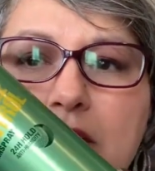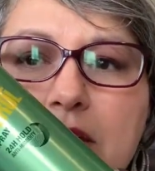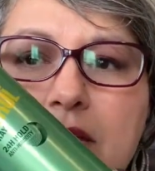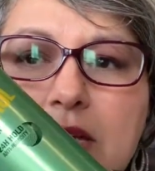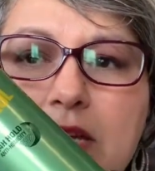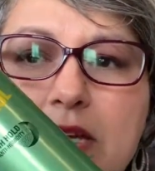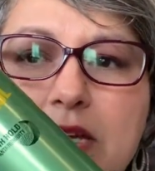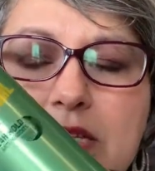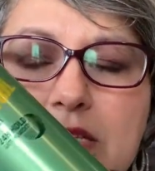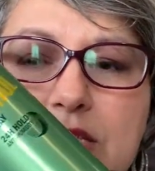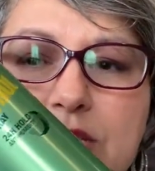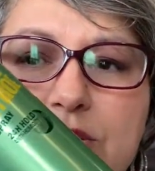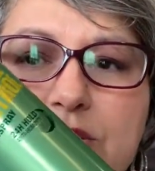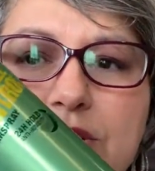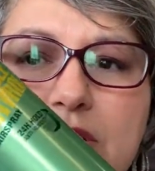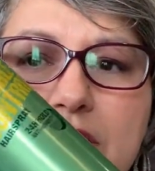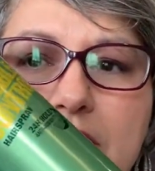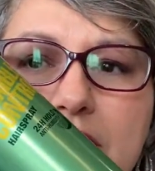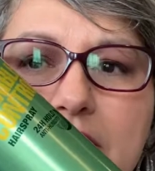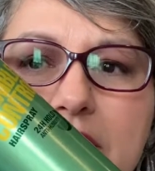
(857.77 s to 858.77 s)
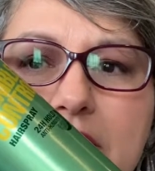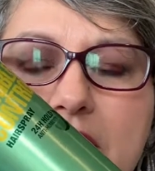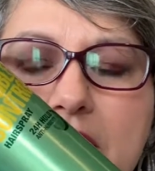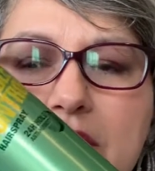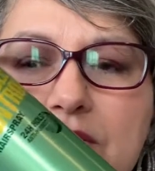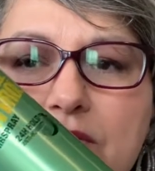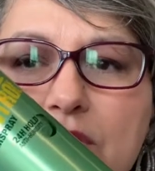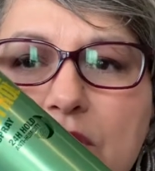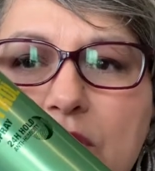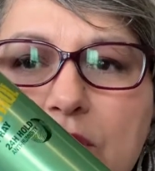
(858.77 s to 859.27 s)
historically,
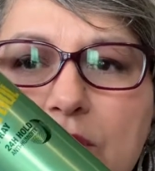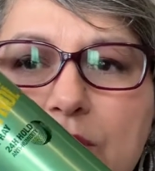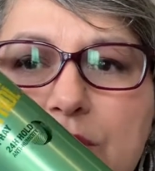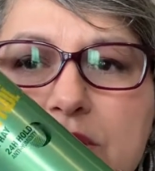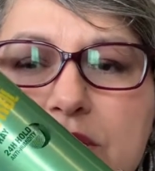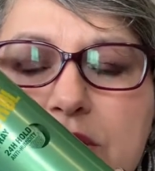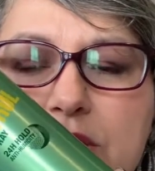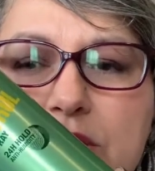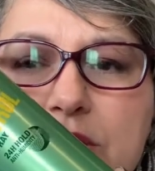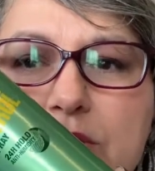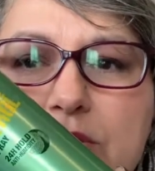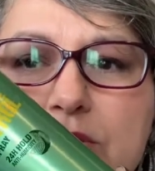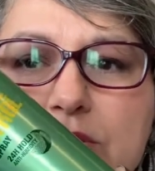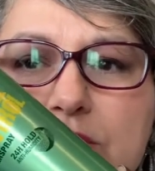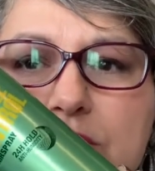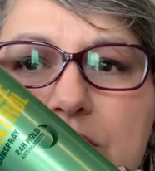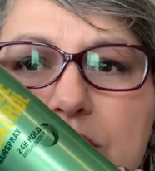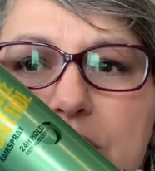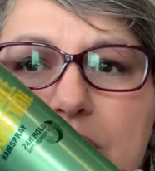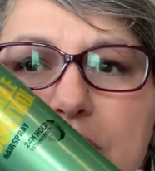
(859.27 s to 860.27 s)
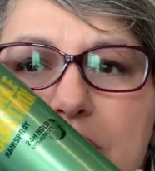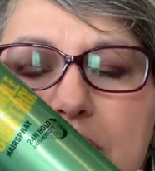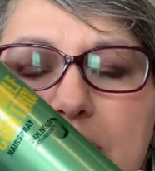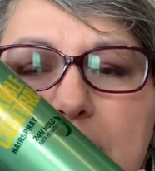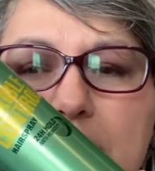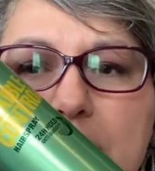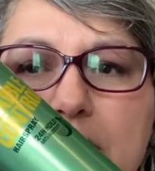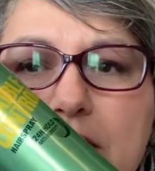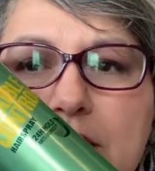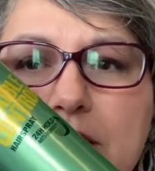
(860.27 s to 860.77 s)
I've always used
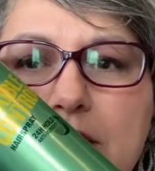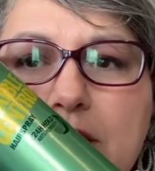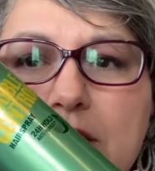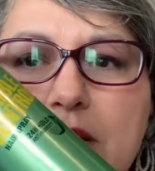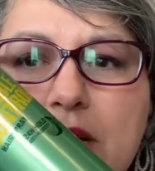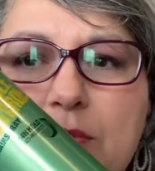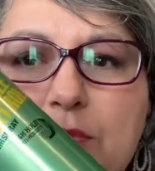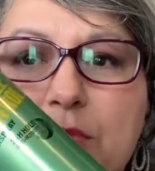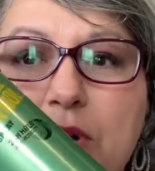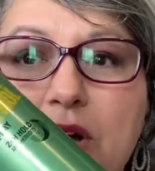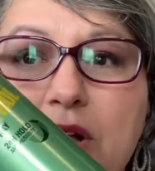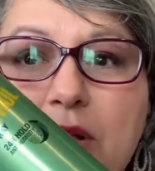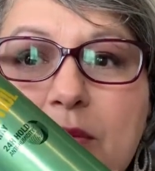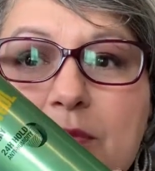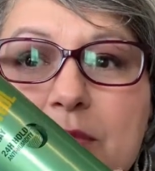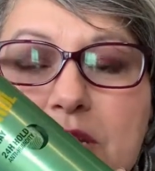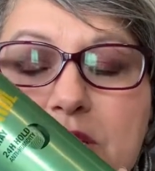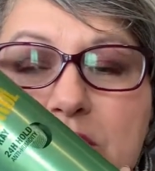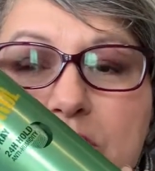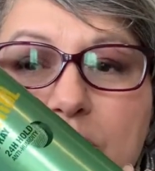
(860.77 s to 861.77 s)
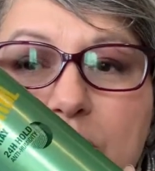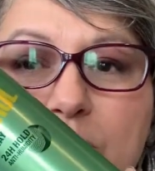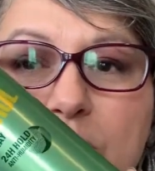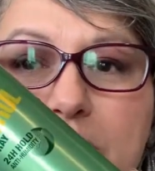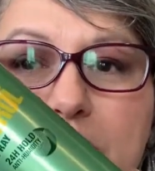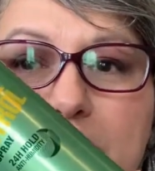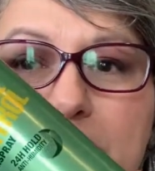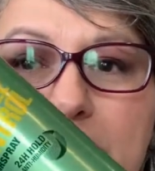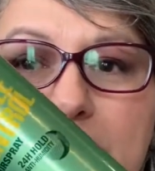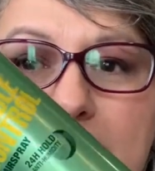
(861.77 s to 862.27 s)
a Paul Mitchell
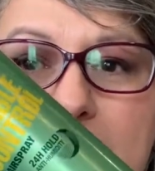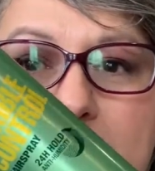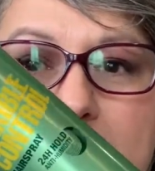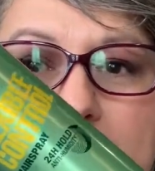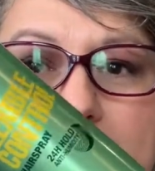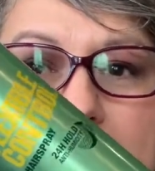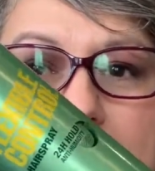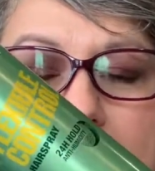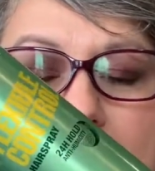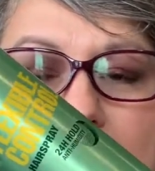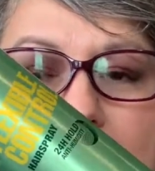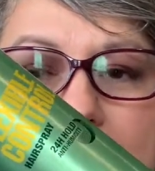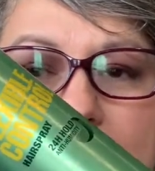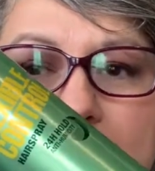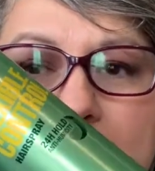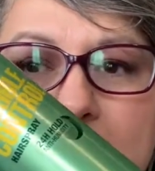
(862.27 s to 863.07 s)
one that I love.